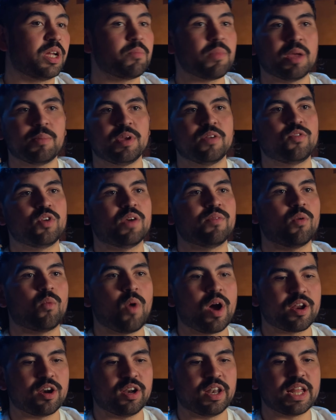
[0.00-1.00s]
Maybe if you have a
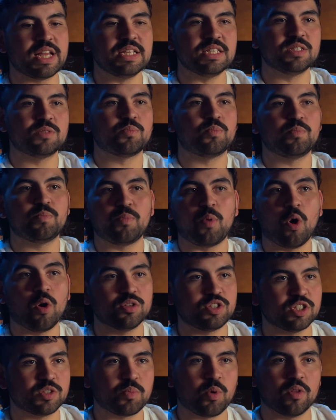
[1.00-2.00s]
wider lens, pull,
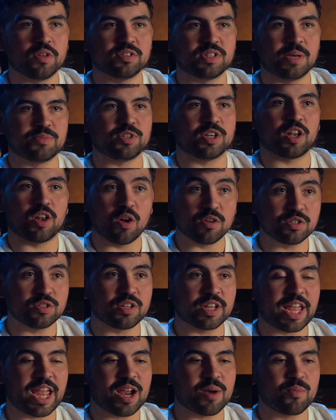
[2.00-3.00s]
just pull the subject closer to
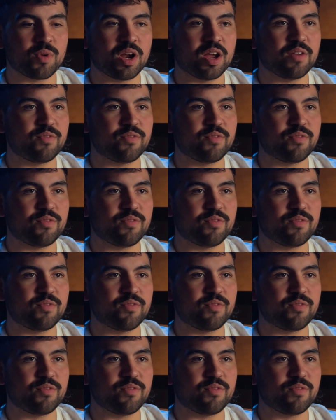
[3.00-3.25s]
the camera.